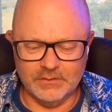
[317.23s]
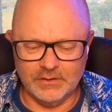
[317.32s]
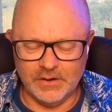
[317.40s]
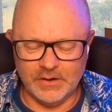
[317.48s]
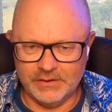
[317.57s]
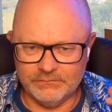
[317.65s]

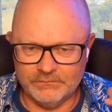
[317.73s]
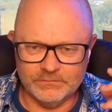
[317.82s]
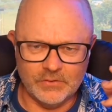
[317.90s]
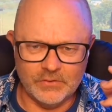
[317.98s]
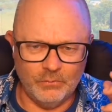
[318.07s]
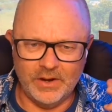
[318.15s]

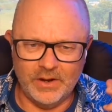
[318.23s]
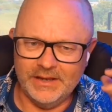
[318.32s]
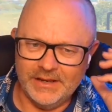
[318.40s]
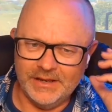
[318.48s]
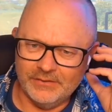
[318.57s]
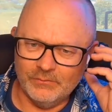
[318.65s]
I've got one
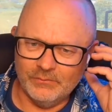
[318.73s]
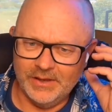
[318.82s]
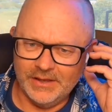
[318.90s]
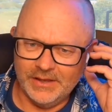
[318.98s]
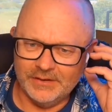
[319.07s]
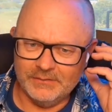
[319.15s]
ear
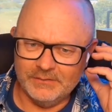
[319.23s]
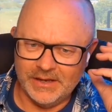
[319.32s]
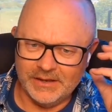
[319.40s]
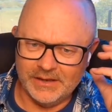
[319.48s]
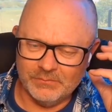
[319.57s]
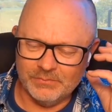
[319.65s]

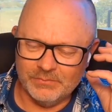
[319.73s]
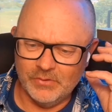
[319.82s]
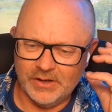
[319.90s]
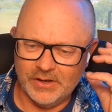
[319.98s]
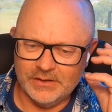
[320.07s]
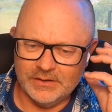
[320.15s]
where
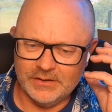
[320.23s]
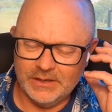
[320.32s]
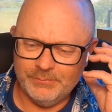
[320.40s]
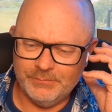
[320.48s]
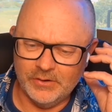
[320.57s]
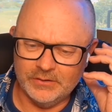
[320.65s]
my
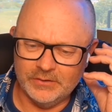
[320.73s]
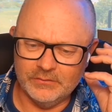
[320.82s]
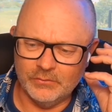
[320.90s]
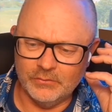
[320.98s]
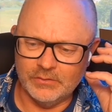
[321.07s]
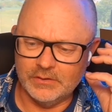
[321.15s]
AirPod
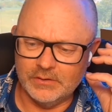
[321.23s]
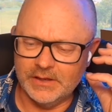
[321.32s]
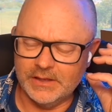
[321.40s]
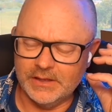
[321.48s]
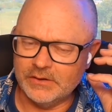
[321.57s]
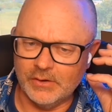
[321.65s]
or
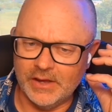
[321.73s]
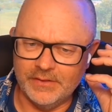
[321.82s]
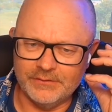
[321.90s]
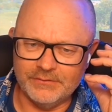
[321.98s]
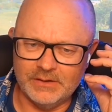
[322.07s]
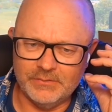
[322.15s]

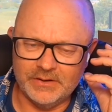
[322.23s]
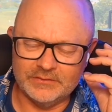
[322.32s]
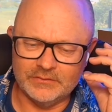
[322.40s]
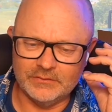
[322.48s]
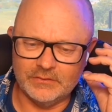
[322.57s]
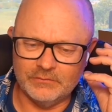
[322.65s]
other
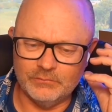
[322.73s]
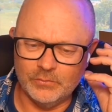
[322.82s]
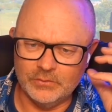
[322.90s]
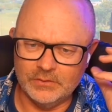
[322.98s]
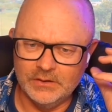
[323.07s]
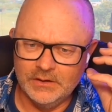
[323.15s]
earbuds that I've
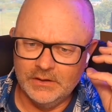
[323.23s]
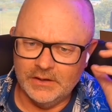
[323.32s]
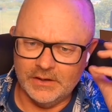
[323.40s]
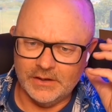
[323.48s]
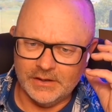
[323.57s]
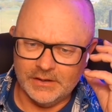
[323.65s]
worn,
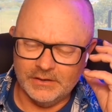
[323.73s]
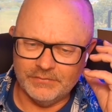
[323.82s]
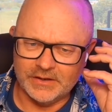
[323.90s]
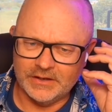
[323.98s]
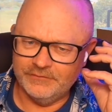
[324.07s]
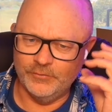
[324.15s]
if
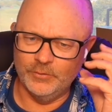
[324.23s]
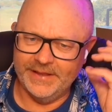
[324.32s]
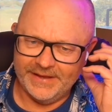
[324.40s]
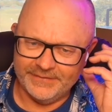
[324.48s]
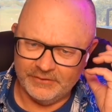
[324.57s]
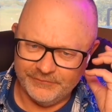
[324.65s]
they're going to fall
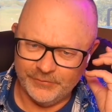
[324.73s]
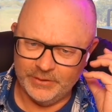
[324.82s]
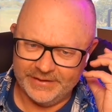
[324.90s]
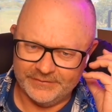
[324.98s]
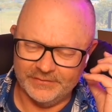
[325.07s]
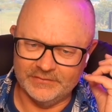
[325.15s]
out, they'll fall
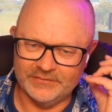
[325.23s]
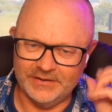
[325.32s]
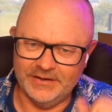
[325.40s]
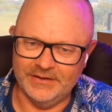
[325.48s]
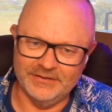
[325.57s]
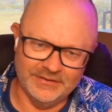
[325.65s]
out of this
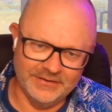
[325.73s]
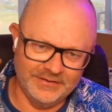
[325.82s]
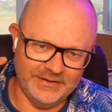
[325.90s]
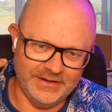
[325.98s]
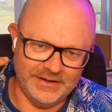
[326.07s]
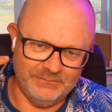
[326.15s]
ear,
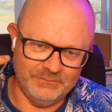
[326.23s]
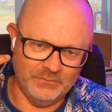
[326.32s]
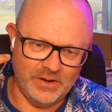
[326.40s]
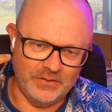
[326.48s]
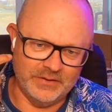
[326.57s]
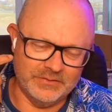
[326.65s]

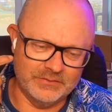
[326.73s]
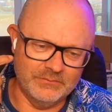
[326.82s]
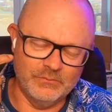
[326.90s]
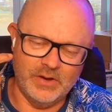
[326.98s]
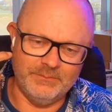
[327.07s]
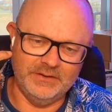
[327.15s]
while they
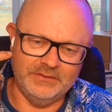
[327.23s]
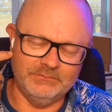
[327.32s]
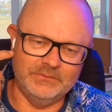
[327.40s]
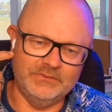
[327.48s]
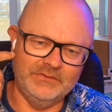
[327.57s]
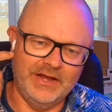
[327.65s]
might be
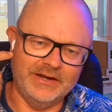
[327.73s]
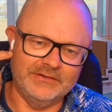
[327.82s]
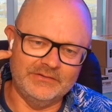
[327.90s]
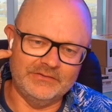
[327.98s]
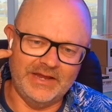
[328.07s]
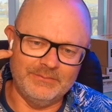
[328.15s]
snug and
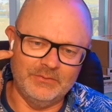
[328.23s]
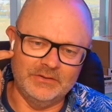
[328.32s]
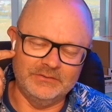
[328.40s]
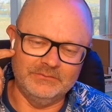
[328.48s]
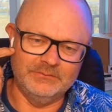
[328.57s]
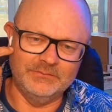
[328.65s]
stable
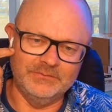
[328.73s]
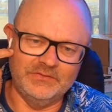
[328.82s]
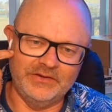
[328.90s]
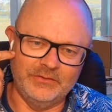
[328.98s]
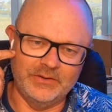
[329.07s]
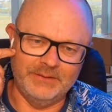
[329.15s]
and
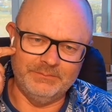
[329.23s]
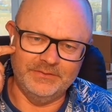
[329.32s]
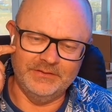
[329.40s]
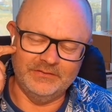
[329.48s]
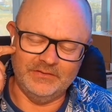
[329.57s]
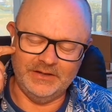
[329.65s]
sealed up in
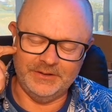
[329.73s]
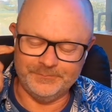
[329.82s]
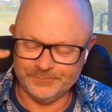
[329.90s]
this ear.